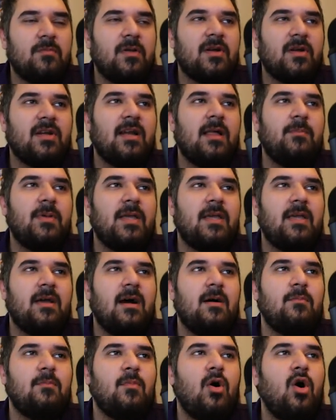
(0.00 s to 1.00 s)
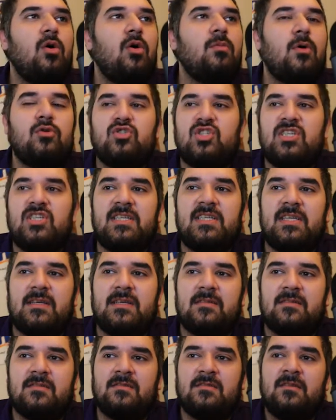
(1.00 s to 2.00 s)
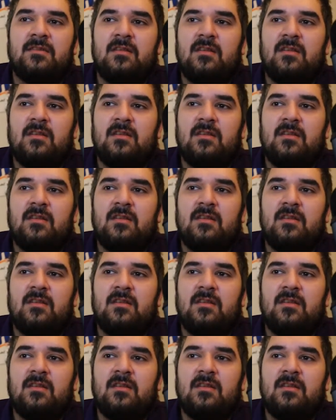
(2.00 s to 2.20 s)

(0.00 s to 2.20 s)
They're going to become homogeneous.